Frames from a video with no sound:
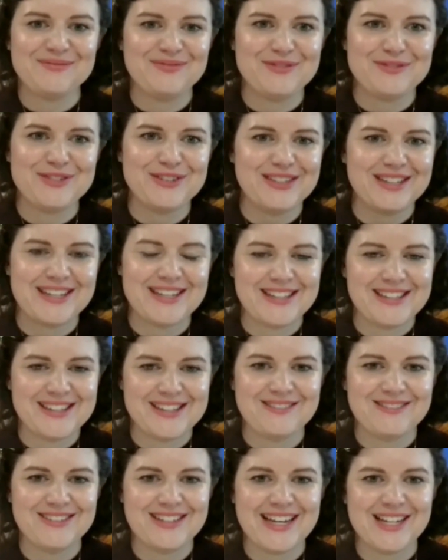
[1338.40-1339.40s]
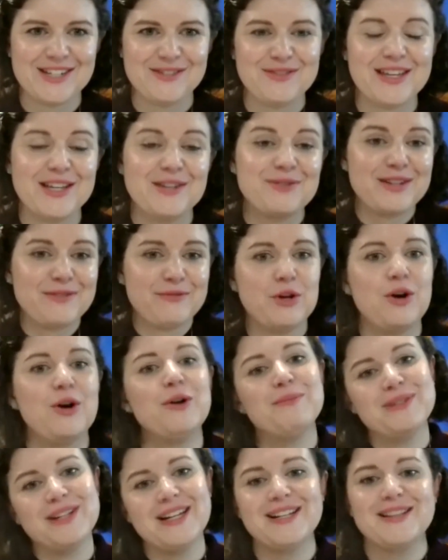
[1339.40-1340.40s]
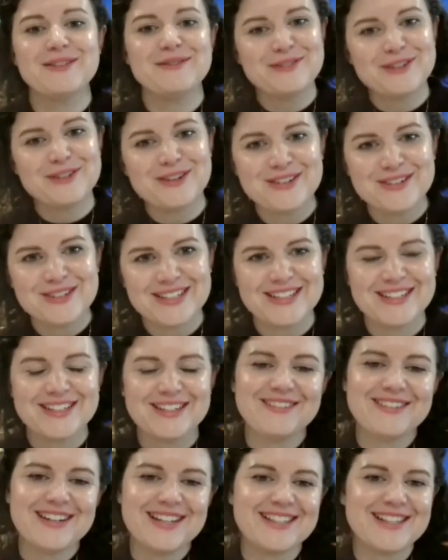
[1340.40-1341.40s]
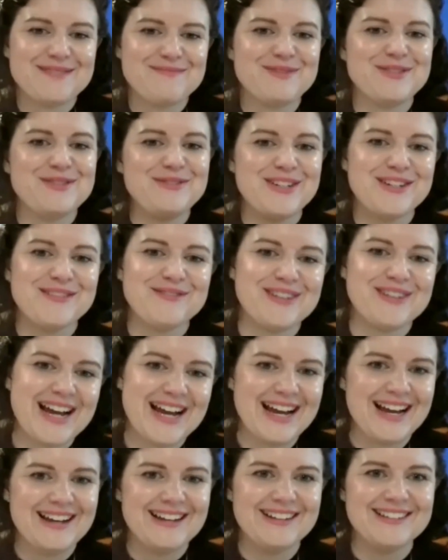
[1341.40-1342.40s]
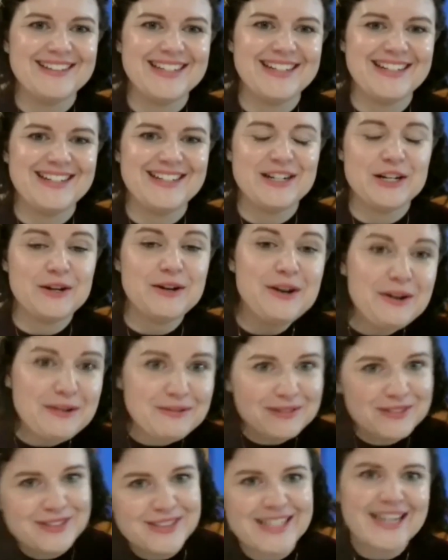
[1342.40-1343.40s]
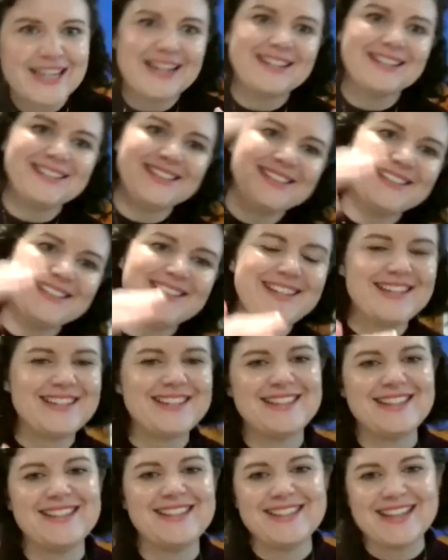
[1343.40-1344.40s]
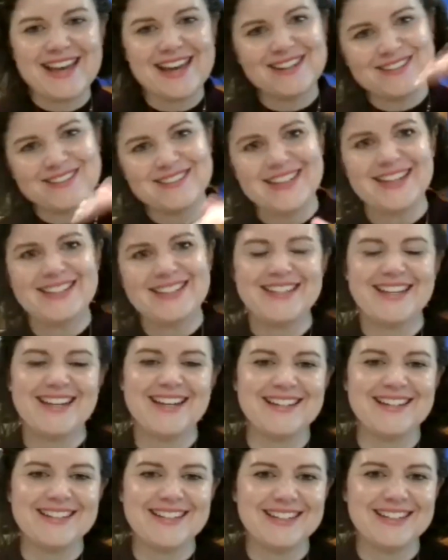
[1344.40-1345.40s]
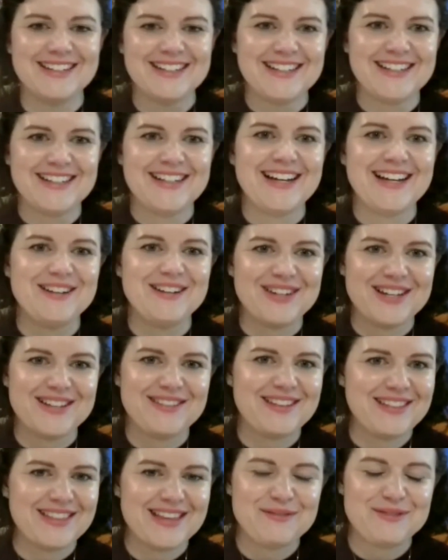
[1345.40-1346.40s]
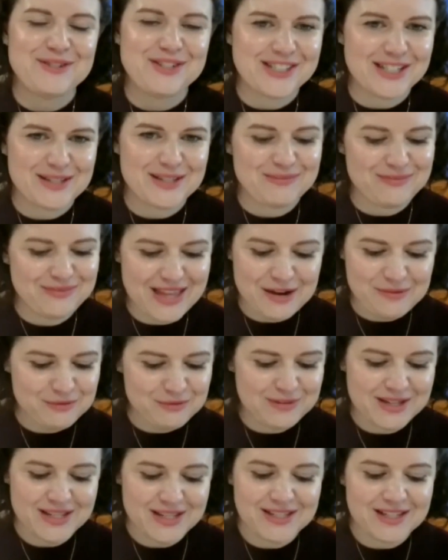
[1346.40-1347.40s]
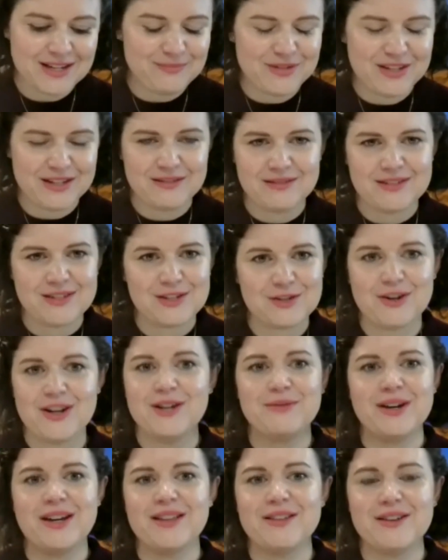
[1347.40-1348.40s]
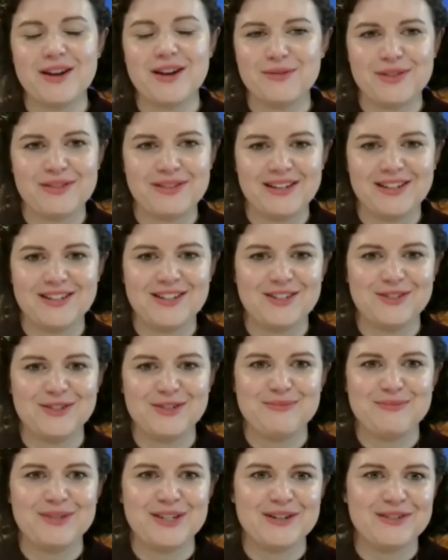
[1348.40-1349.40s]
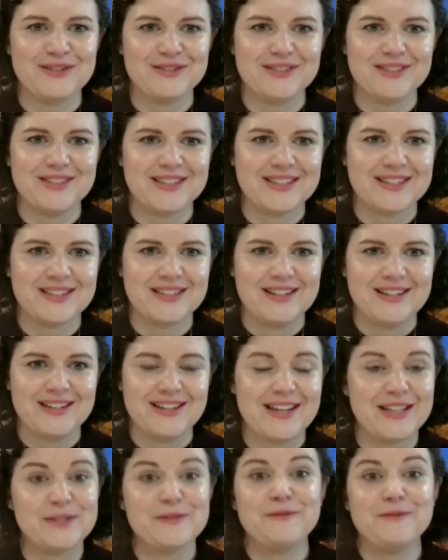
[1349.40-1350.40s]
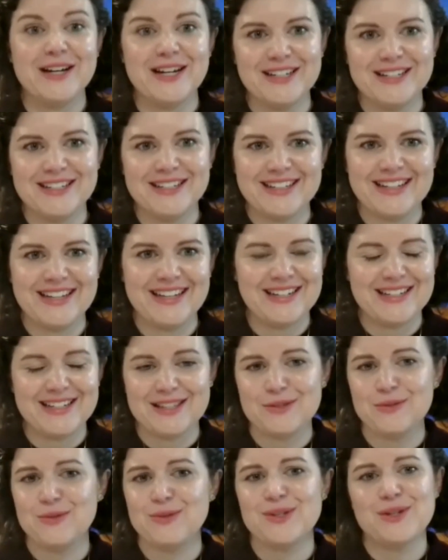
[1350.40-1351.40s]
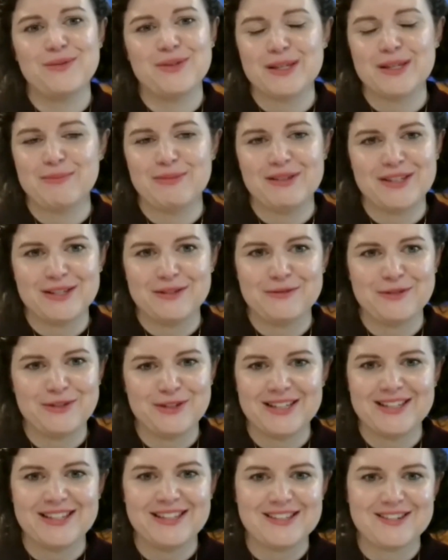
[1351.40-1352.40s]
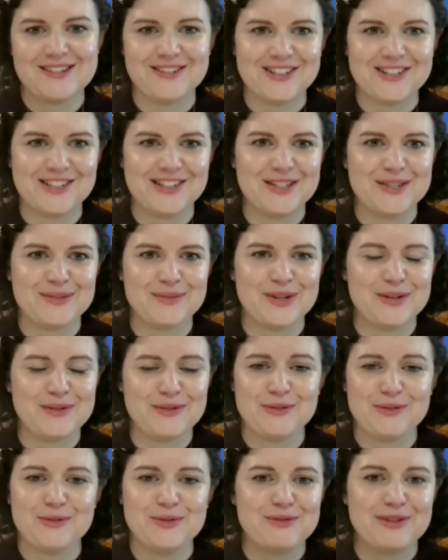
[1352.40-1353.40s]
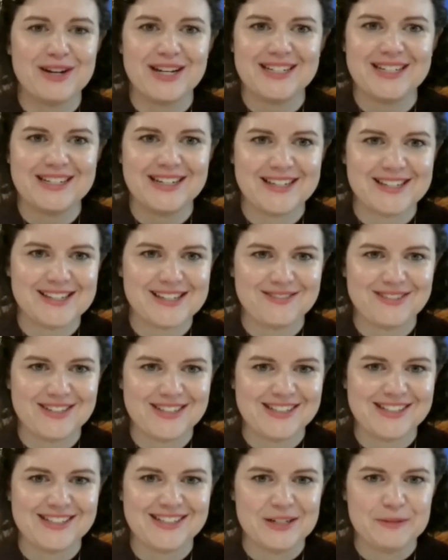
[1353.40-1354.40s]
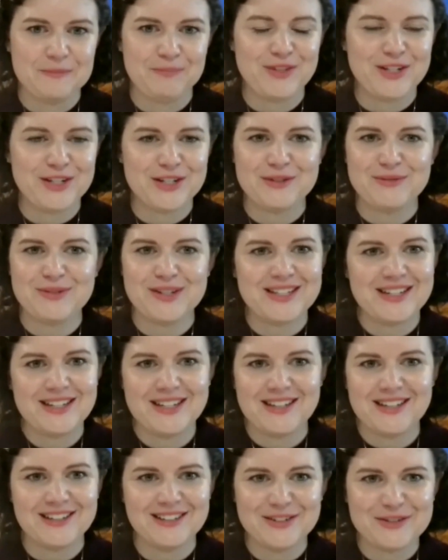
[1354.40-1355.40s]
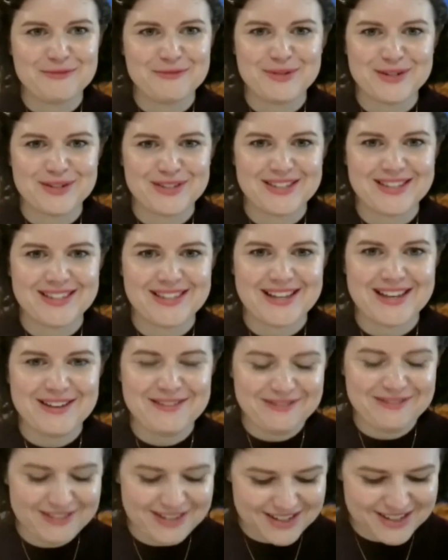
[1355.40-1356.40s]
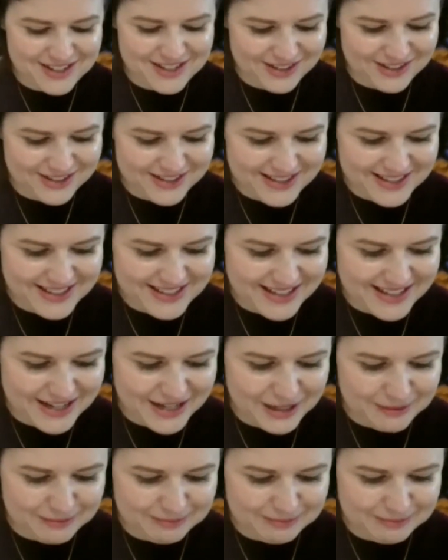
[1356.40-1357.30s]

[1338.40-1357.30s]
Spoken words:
for the kids to engage with. They could even hop like the frog, as they're moving around, and oh, look out, here's this sound or that sound. And I think that would be something straight away that I would think to do, because it's fun and it's also explicit phonics instruction as well through a great text, which we're ticking a lot of boxes there for our students.